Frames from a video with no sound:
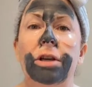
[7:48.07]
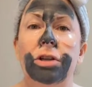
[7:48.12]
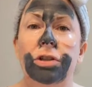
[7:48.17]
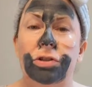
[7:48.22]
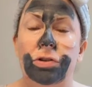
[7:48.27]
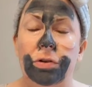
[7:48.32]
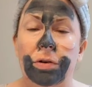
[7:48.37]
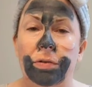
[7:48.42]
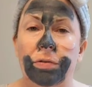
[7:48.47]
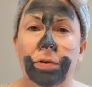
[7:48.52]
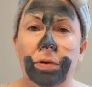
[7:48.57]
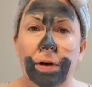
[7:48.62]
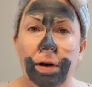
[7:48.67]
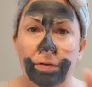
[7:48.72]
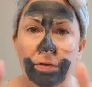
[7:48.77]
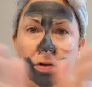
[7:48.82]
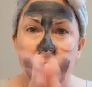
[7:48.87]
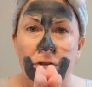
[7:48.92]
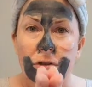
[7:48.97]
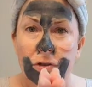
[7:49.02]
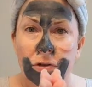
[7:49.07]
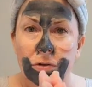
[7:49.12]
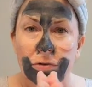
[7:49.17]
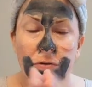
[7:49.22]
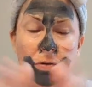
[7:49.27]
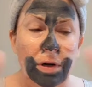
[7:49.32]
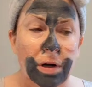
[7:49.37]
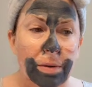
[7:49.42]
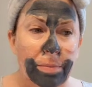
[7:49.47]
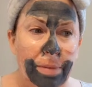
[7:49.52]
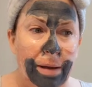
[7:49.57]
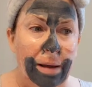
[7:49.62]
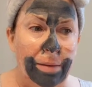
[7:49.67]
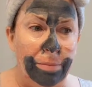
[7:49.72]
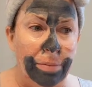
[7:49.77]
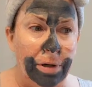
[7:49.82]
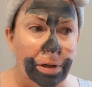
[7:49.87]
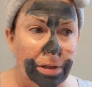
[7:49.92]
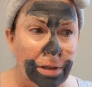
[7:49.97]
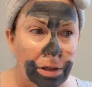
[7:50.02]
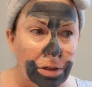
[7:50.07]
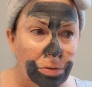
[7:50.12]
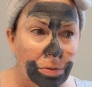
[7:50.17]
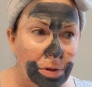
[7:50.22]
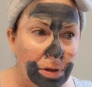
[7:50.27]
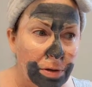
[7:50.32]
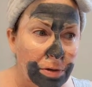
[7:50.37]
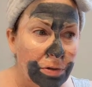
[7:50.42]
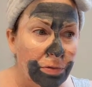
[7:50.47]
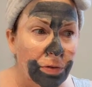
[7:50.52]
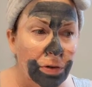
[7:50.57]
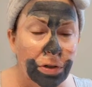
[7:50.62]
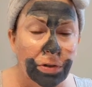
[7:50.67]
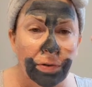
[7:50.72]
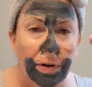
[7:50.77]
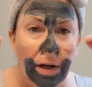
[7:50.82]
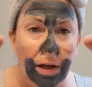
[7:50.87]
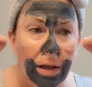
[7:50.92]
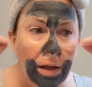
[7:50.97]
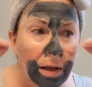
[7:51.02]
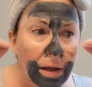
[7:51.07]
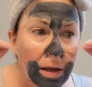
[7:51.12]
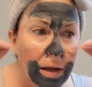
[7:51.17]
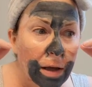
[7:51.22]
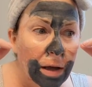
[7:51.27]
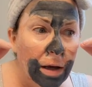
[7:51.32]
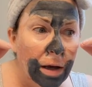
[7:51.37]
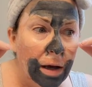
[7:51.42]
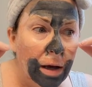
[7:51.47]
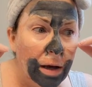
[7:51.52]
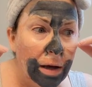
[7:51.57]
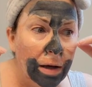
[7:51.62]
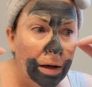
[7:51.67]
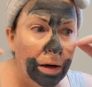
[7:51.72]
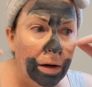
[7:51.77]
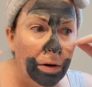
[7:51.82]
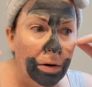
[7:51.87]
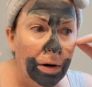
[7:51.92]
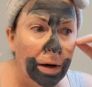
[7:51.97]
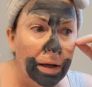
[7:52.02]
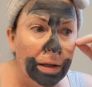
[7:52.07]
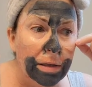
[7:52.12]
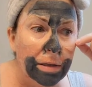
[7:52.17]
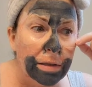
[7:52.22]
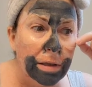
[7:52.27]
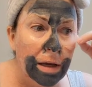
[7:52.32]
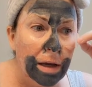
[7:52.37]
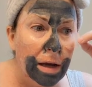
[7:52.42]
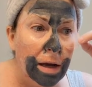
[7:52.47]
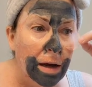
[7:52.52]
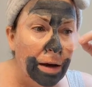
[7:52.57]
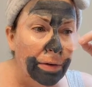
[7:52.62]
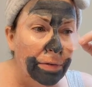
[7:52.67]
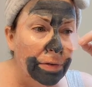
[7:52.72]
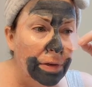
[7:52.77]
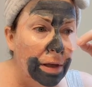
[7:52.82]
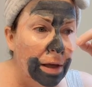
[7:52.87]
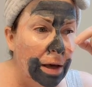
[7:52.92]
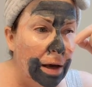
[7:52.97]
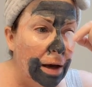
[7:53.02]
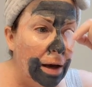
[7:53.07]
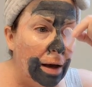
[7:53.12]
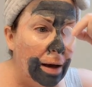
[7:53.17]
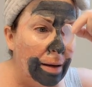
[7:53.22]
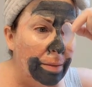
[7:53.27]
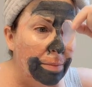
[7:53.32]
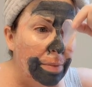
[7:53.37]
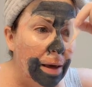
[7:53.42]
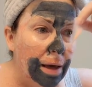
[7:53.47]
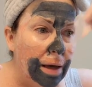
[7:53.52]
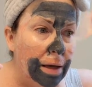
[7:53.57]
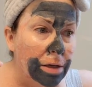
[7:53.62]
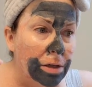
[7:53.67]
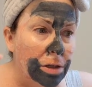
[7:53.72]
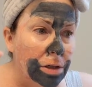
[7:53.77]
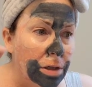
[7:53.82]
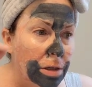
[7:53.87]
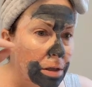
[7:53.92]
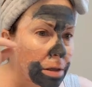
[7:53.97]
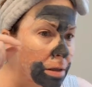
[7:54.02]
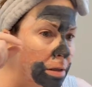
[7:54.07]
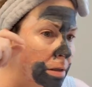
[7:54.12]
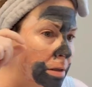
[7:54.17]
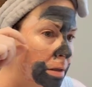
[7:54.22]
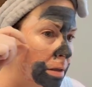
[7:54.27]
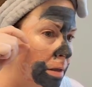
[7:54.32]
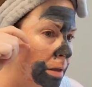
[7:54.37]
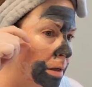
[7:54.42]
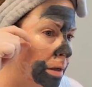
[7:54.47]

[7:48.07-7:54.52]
So if you ever do a pampering session with us, first of all, I'm going to go ahead and take off the eye patches,